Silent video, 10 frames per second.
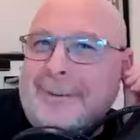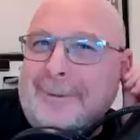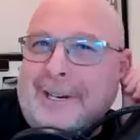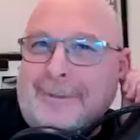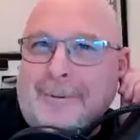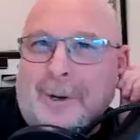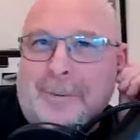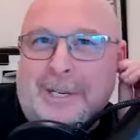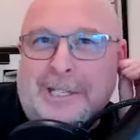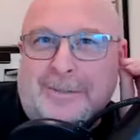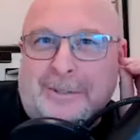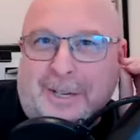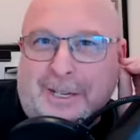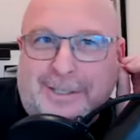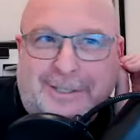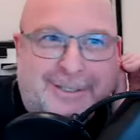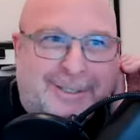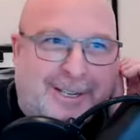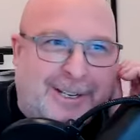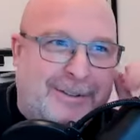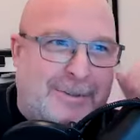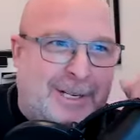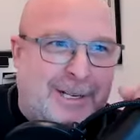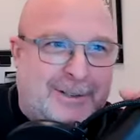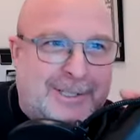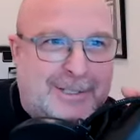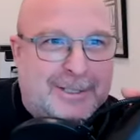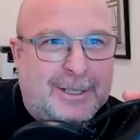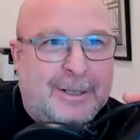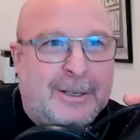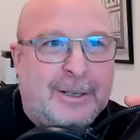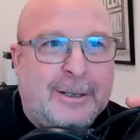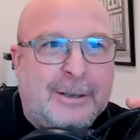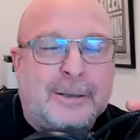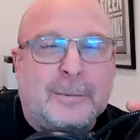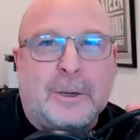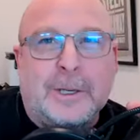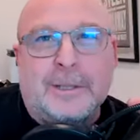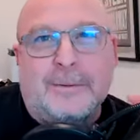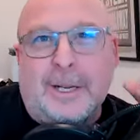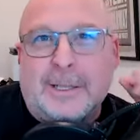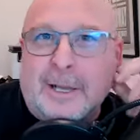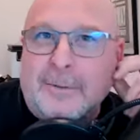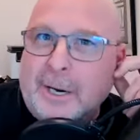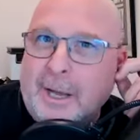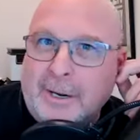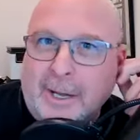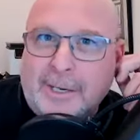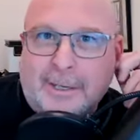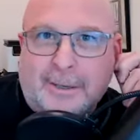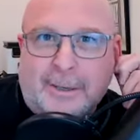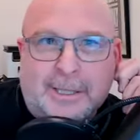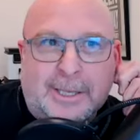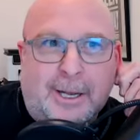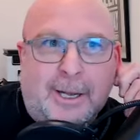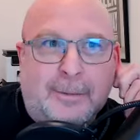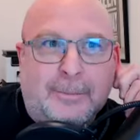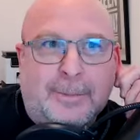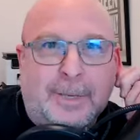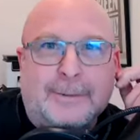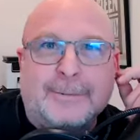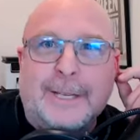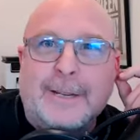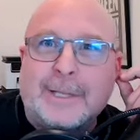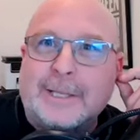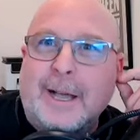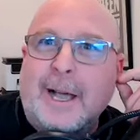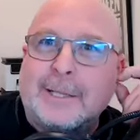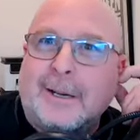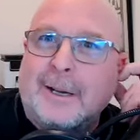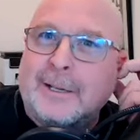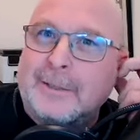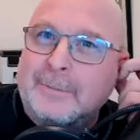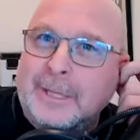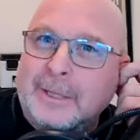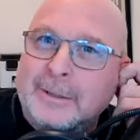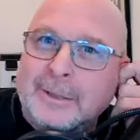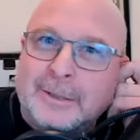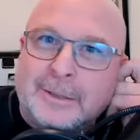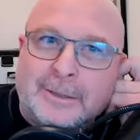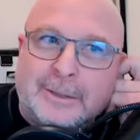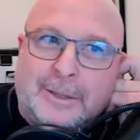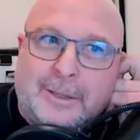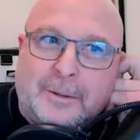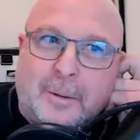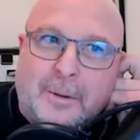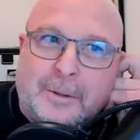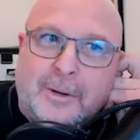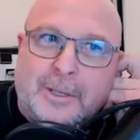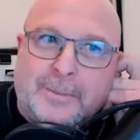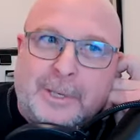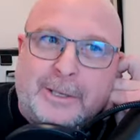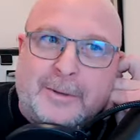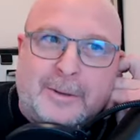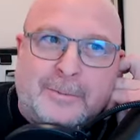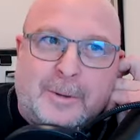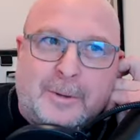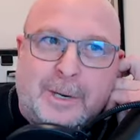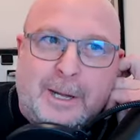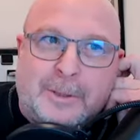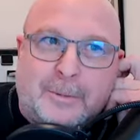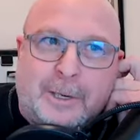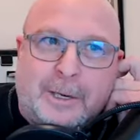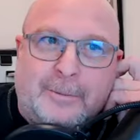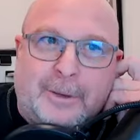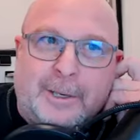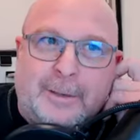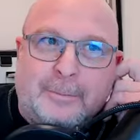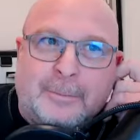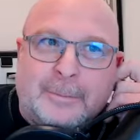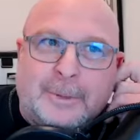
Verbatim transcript: I'm going to give you one piece of advice and everybody yeah. else. The worst advice I ever got, and I did it all the time, and even Scott taught it to me or coached me to do it more when I was working for him.